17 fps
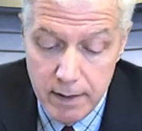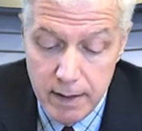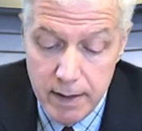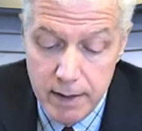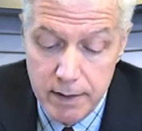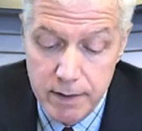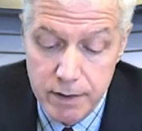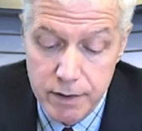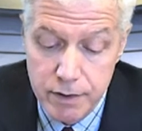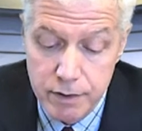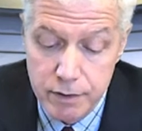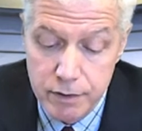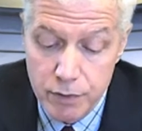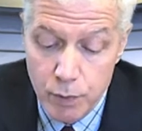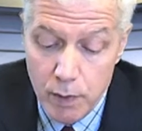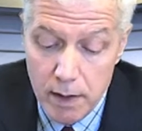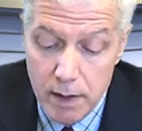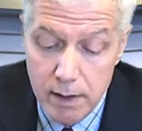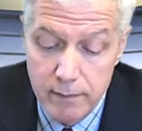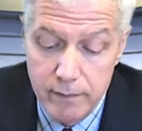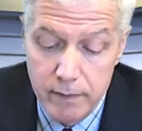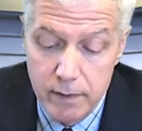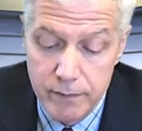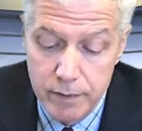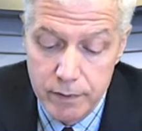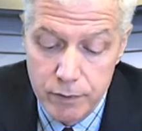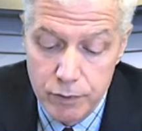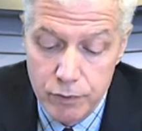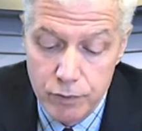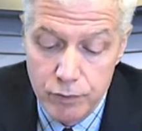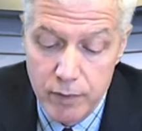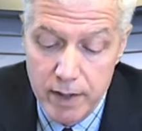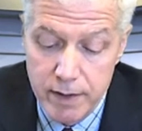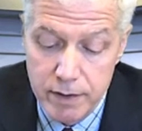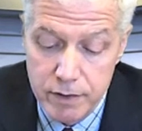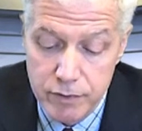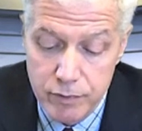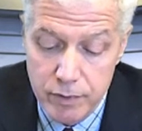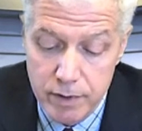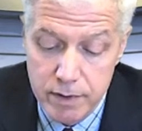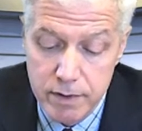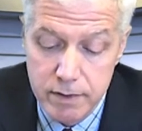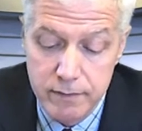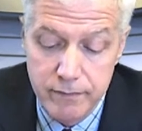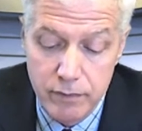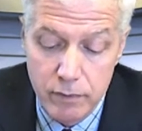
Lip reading: In addition, 12 of the new registrants